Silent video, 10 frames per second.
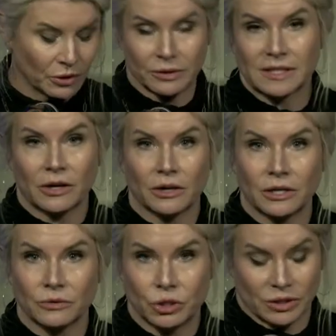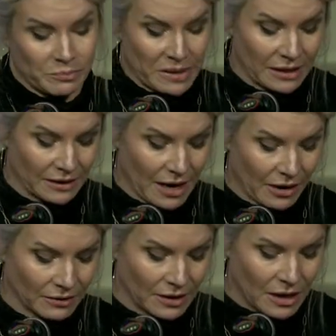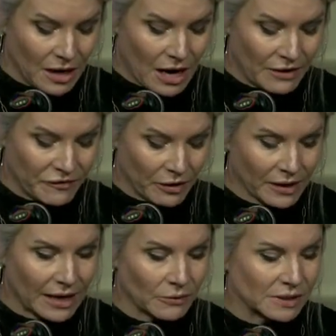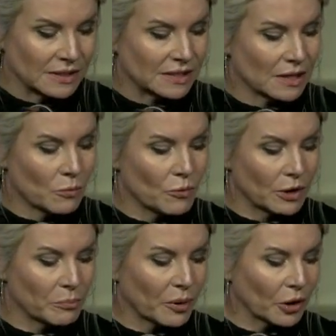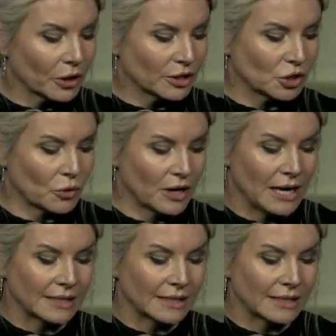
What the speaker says: We are in Syracuse just being there. I felt like I was in some weird purgatory,